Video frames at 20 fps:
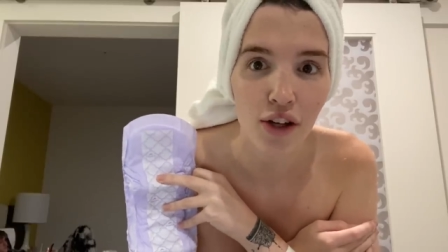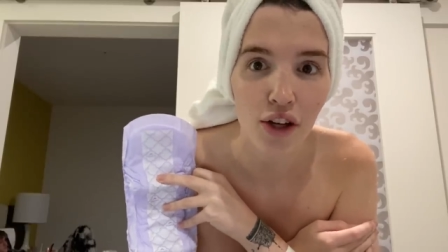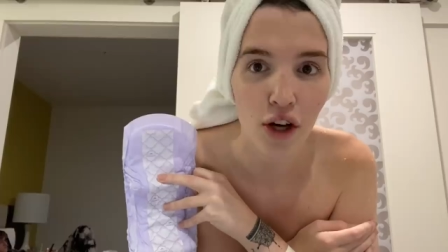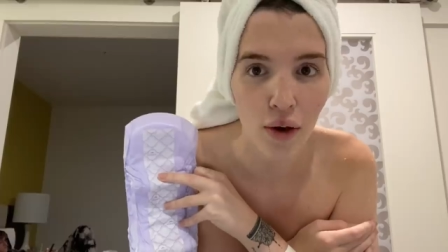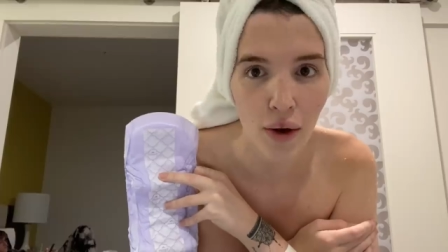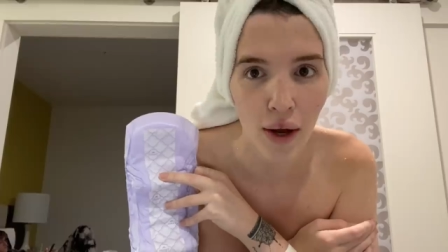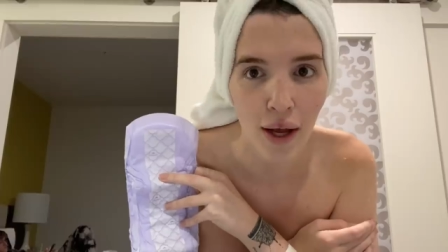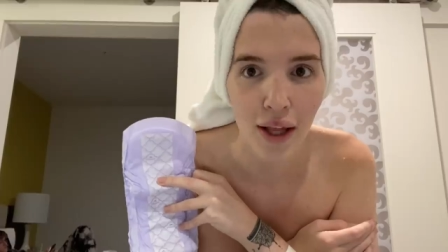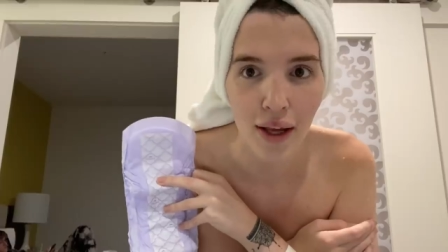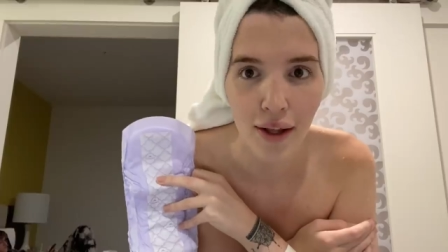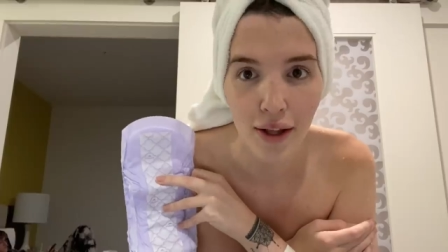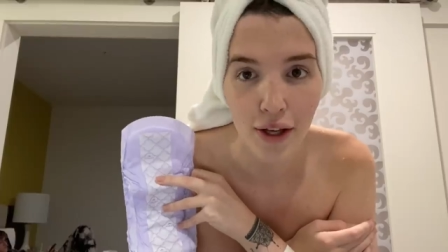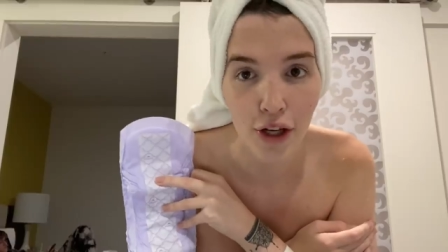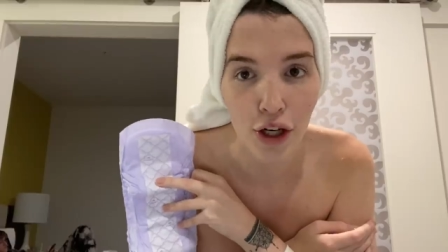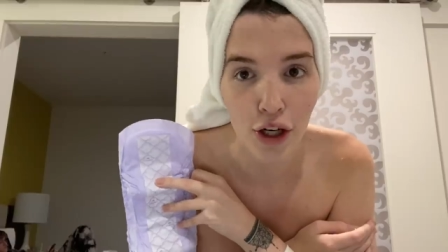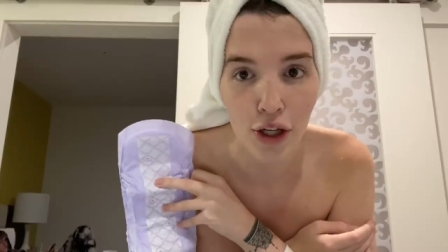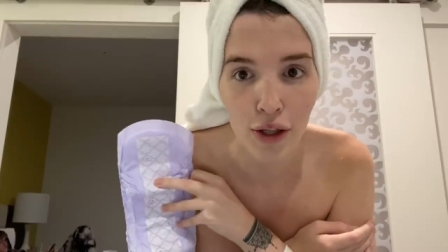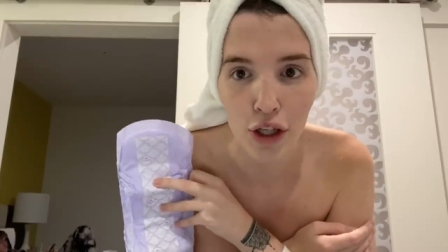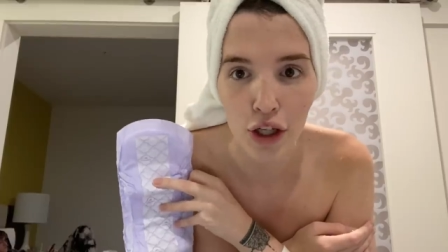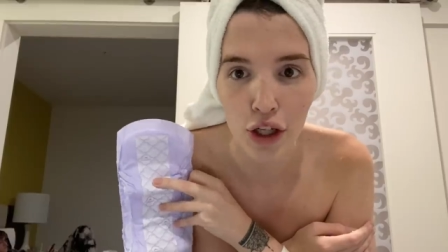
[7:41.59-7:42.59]
okay, Lila,
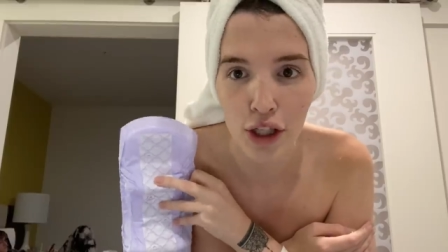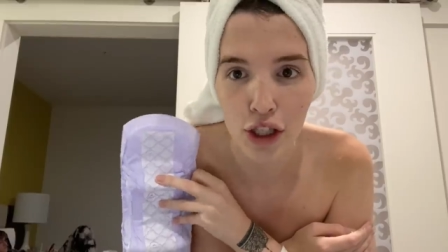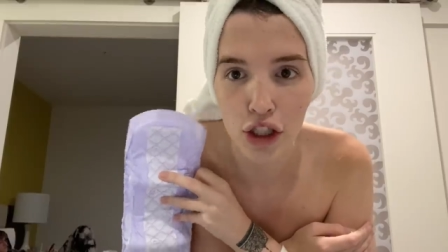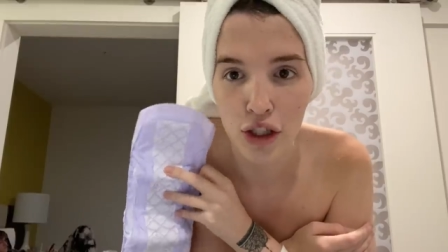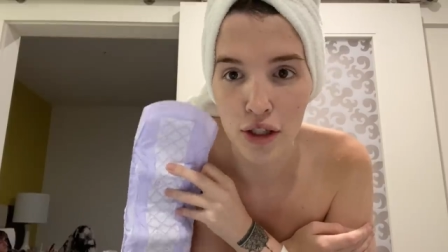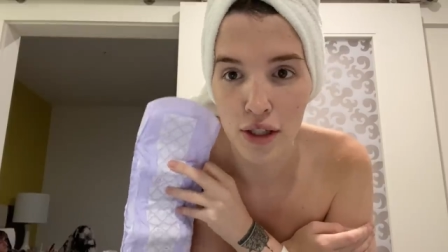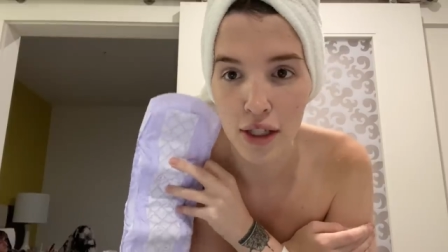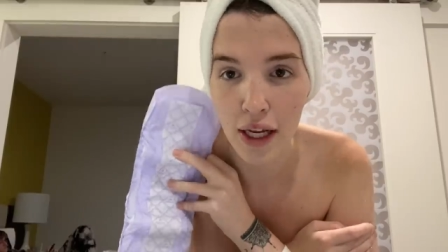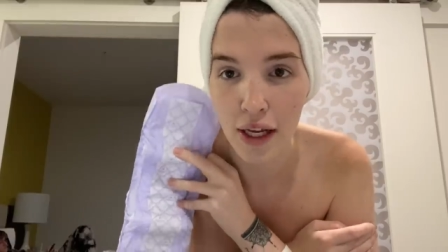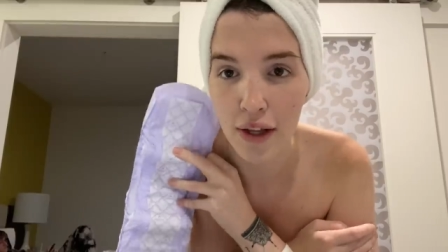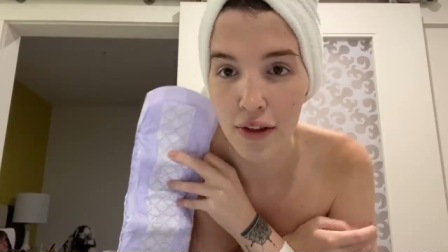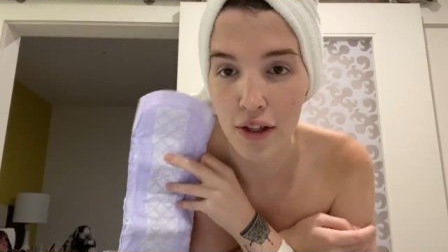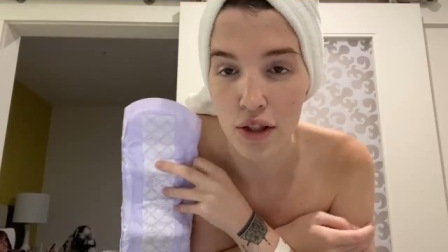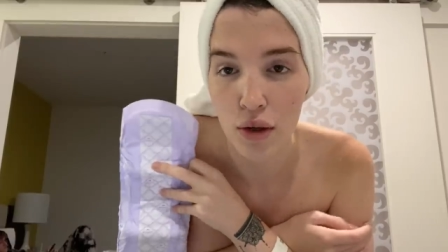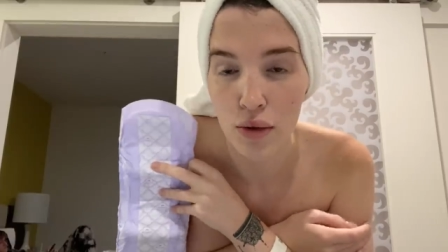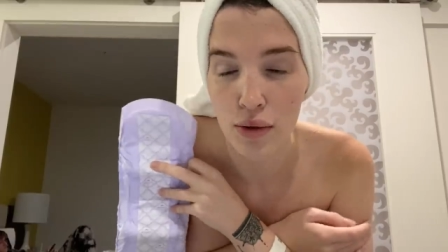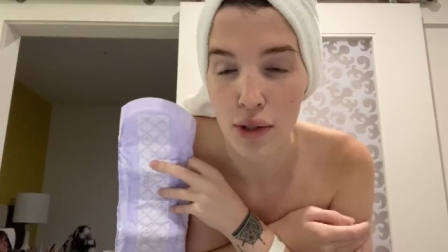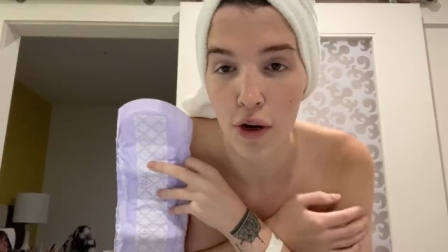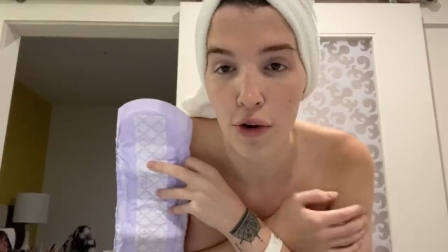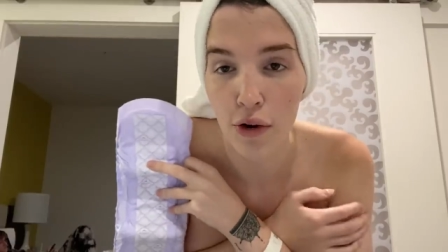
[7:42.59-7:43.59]
you're literally just sitting in this
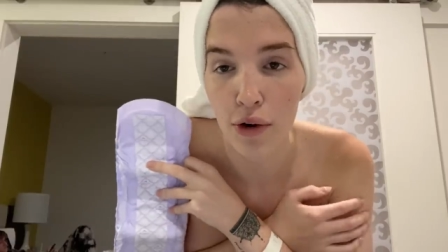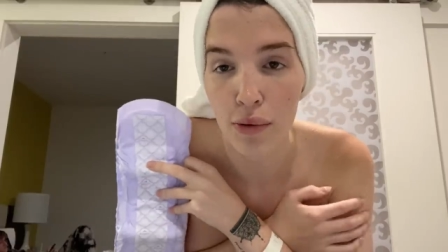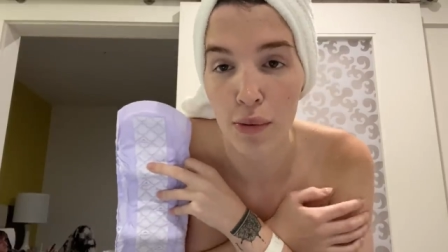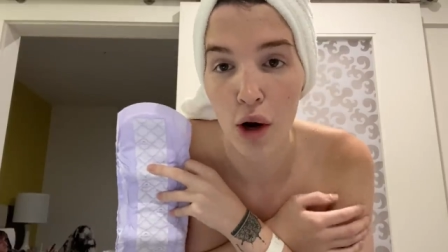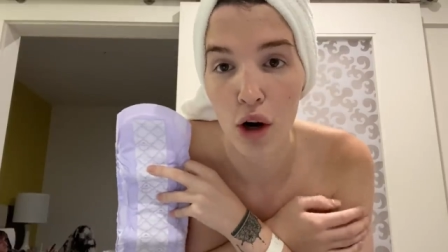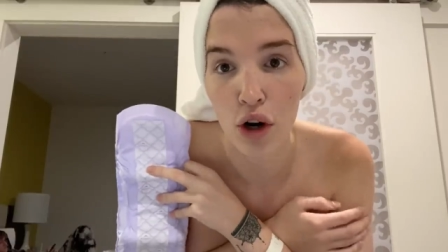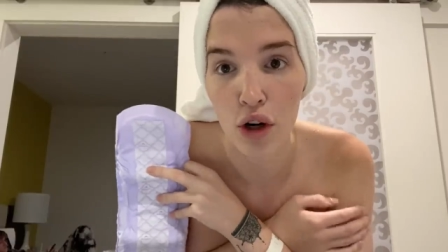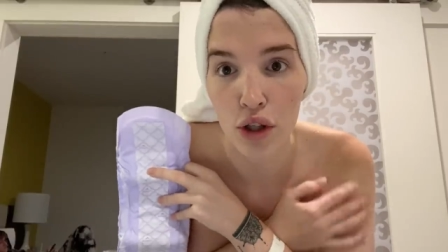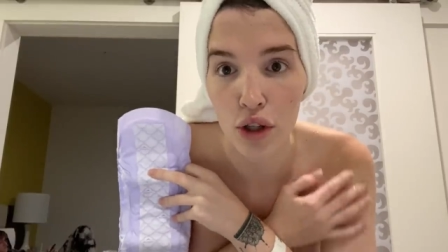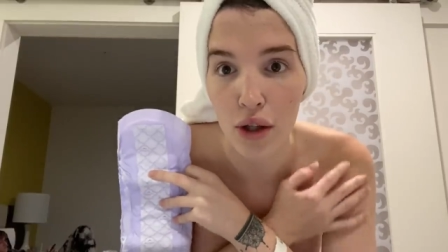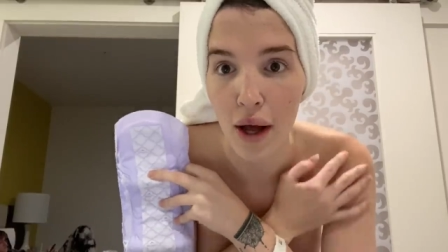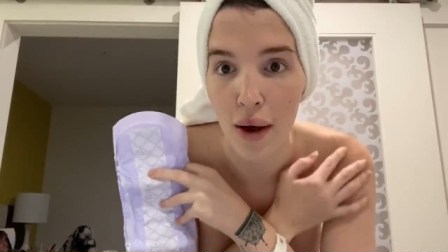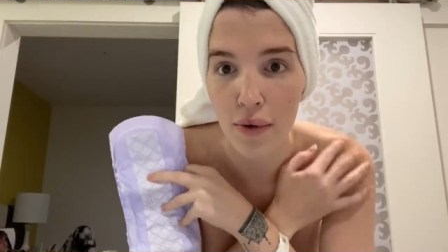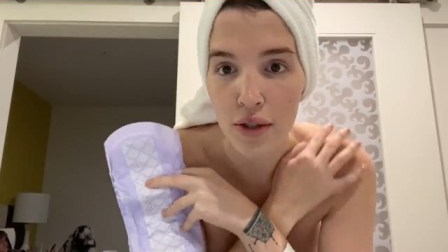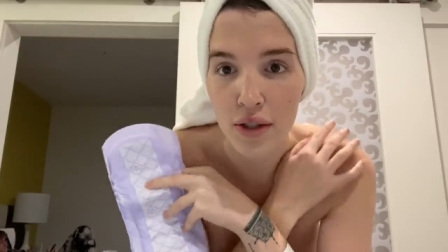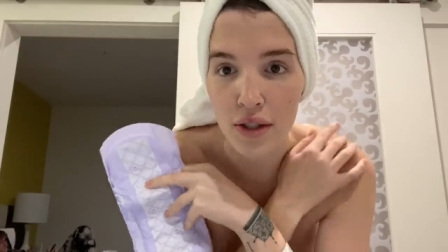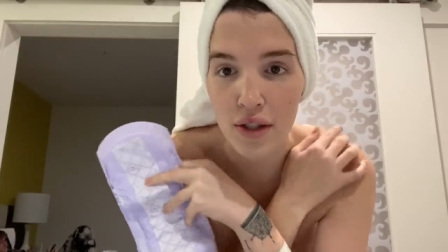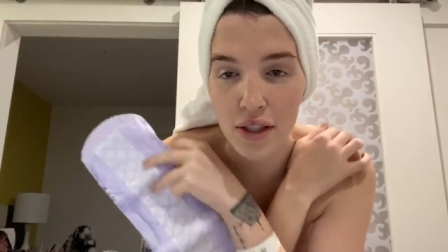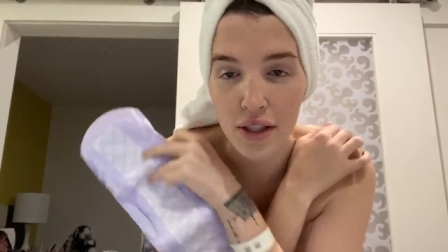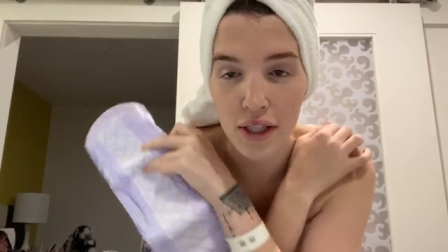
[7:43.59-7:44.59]
hotel room all
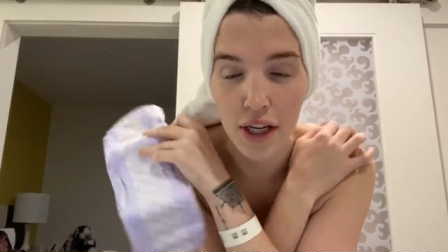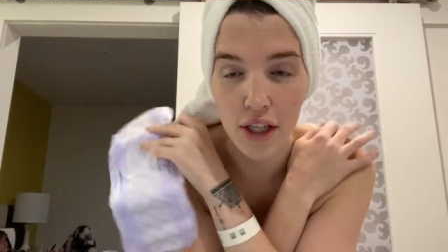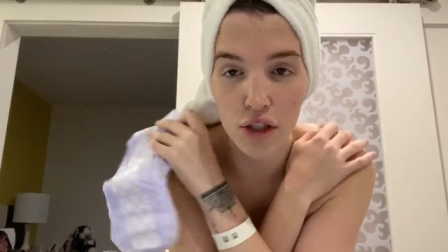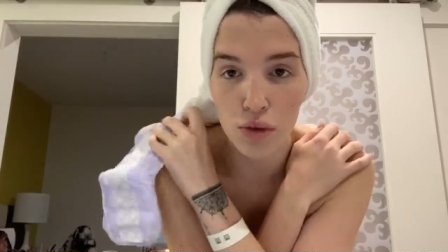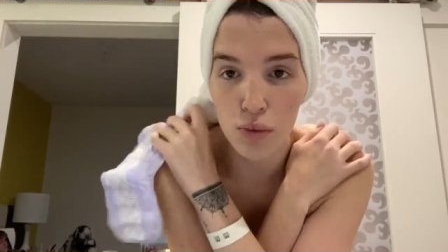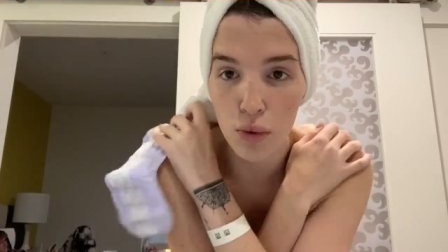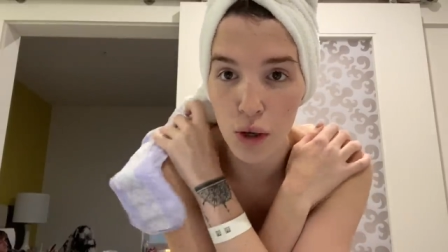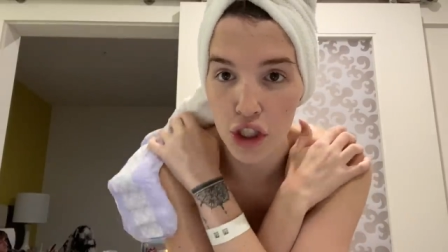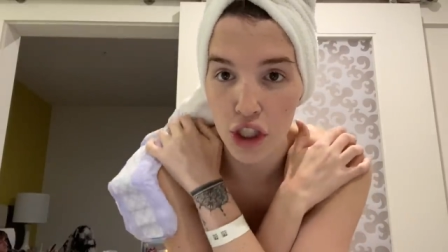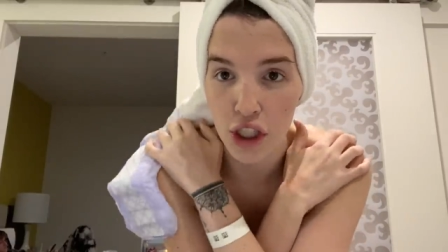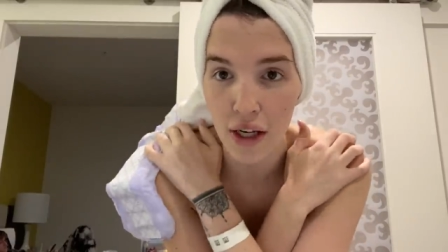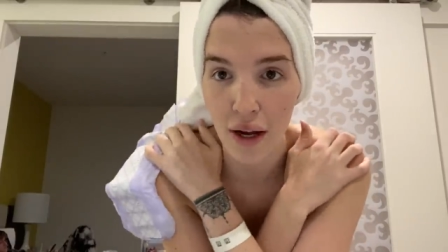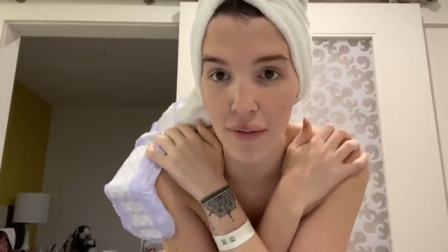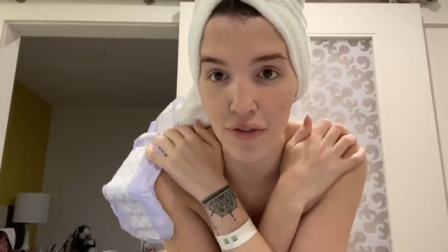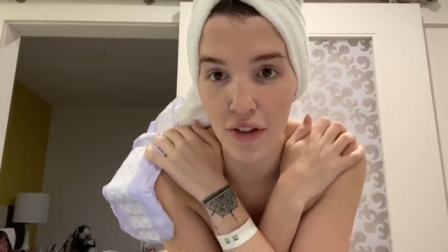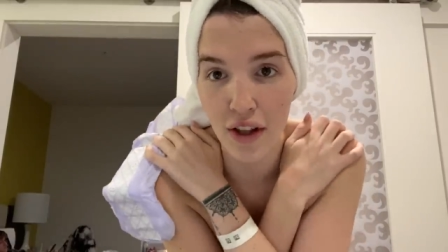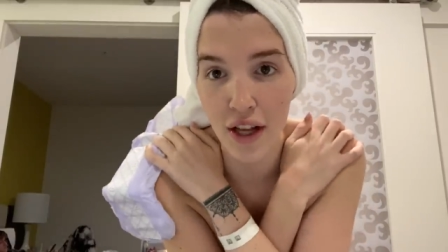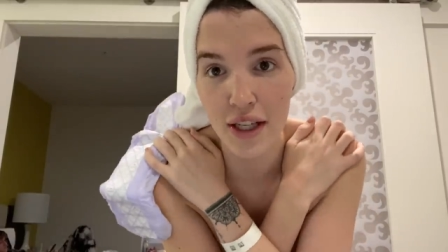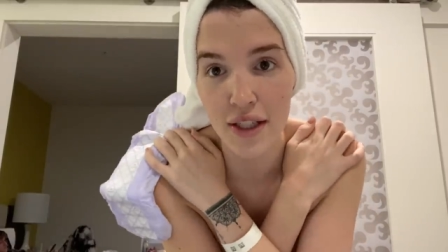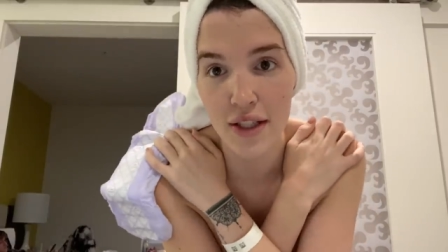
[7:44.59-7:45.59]
hours of the day just watching
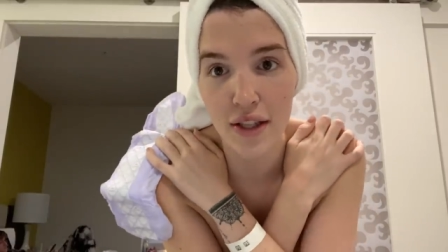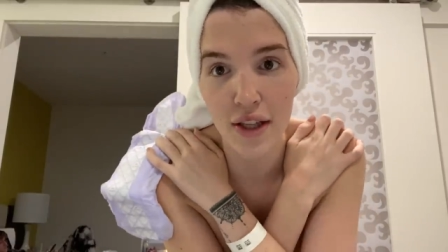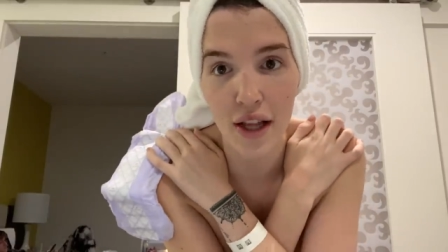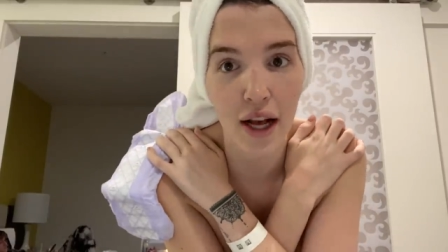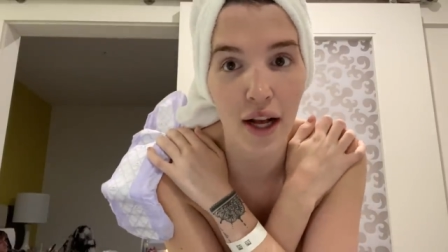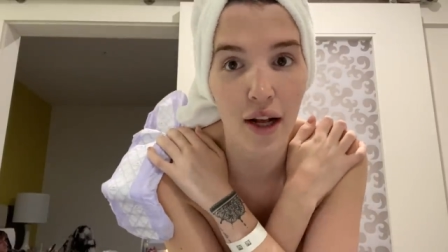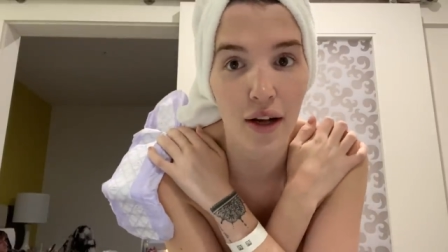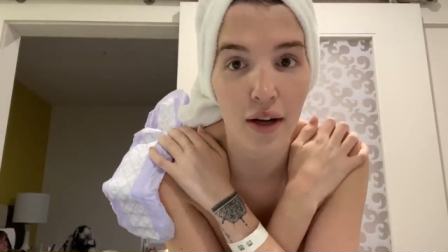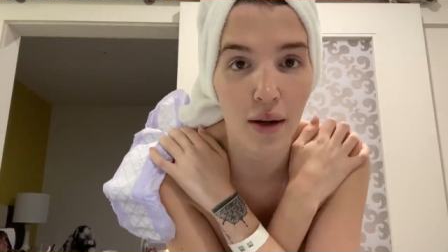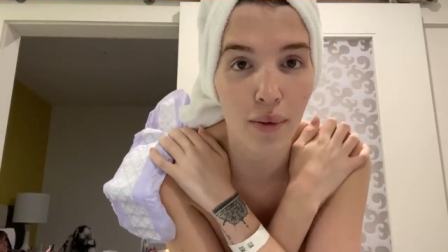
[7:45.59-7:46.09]
Netflix and like